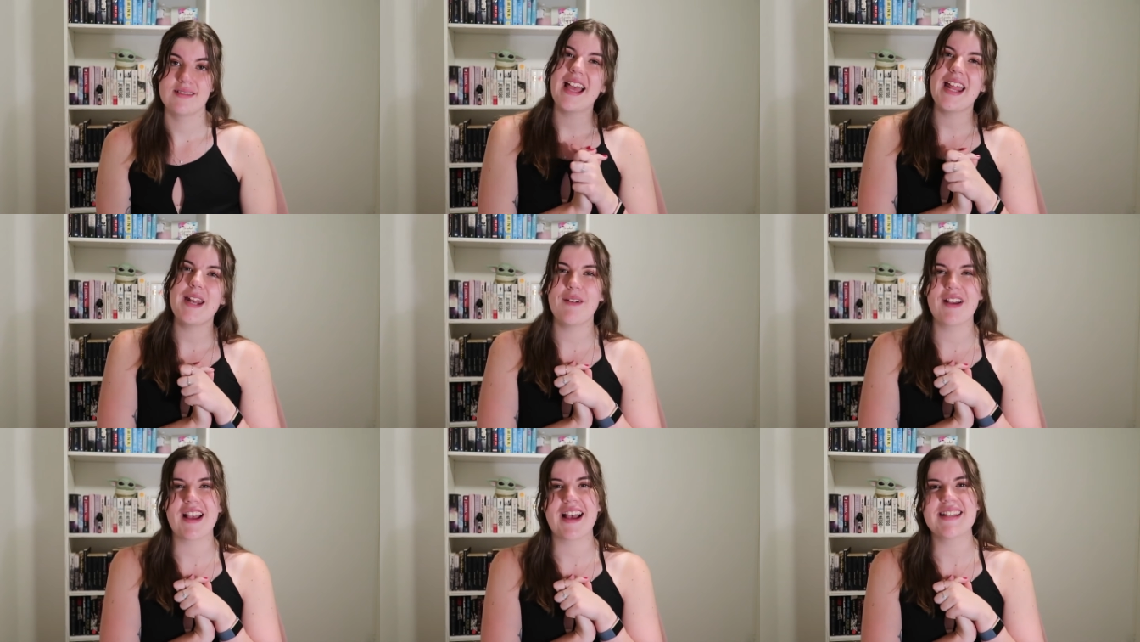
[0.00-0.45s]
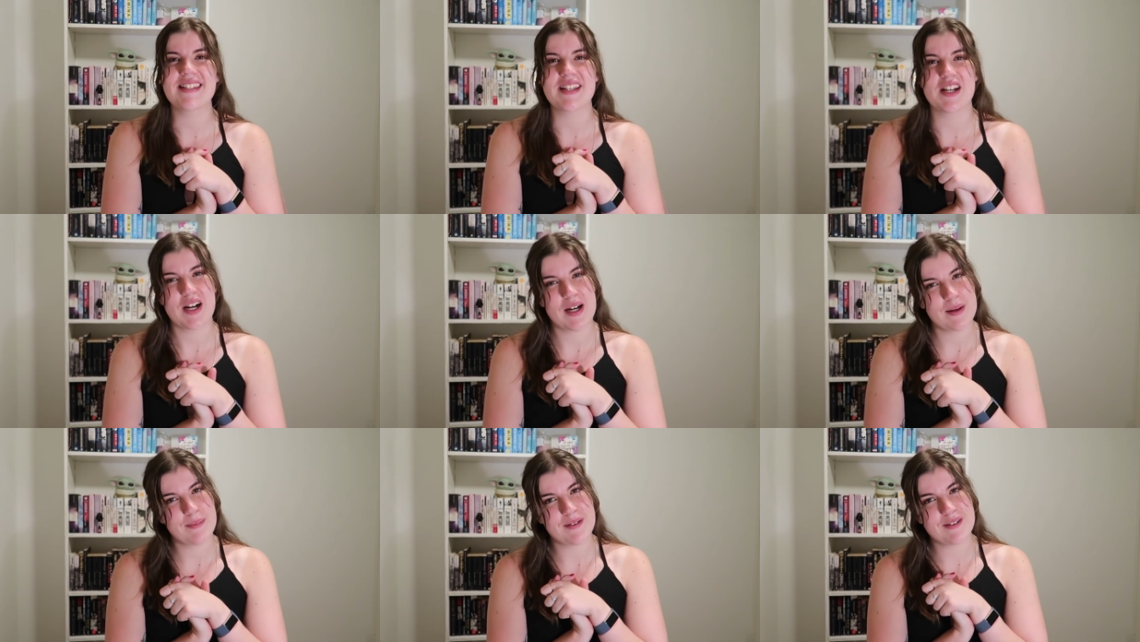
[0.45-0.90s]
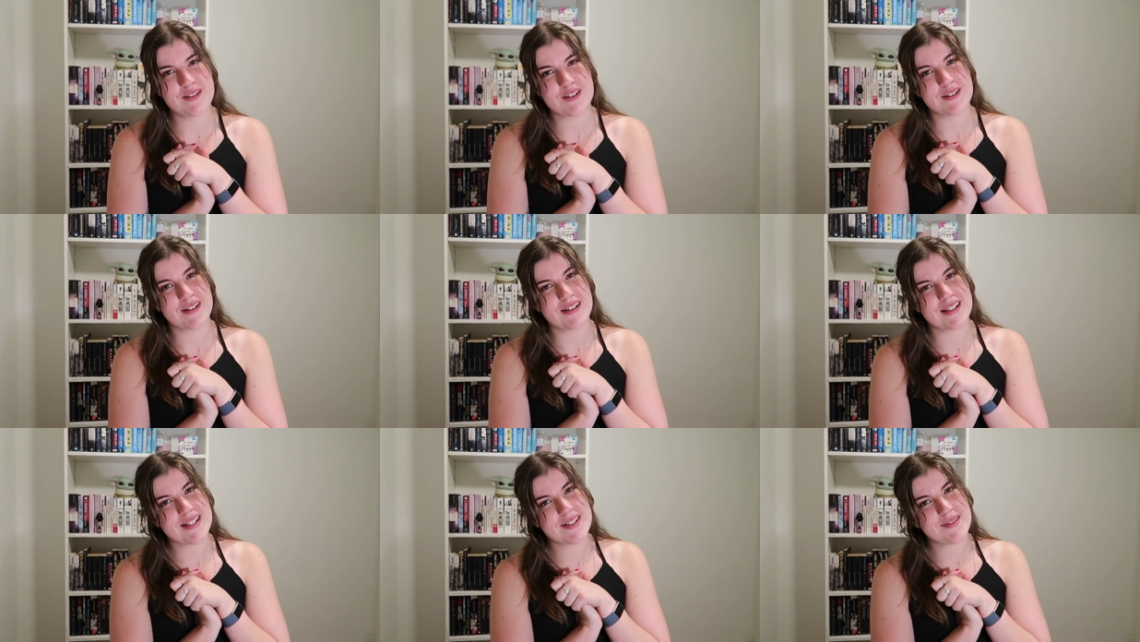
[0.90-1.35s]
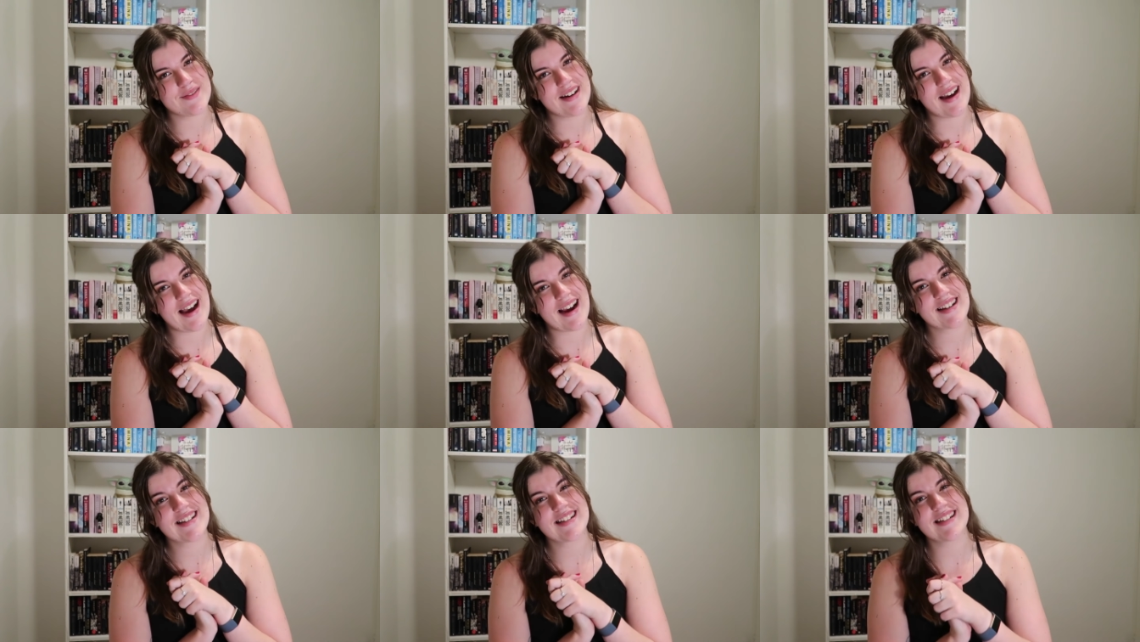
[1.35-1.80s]
Anyway guys, I hope you enjoyed this
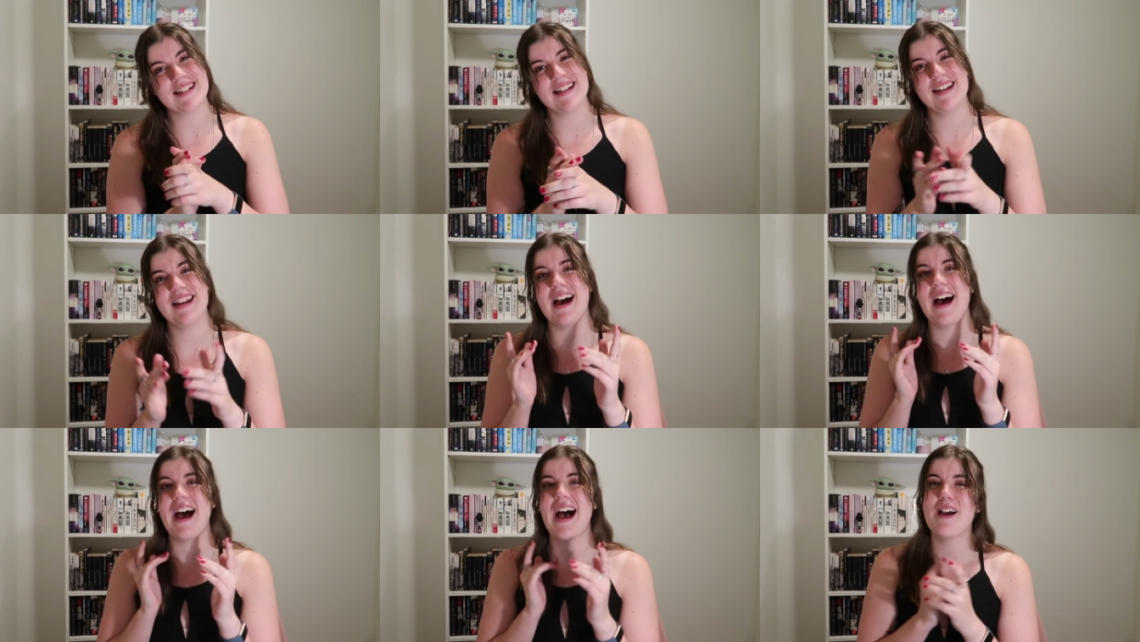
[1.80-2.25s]
reaction.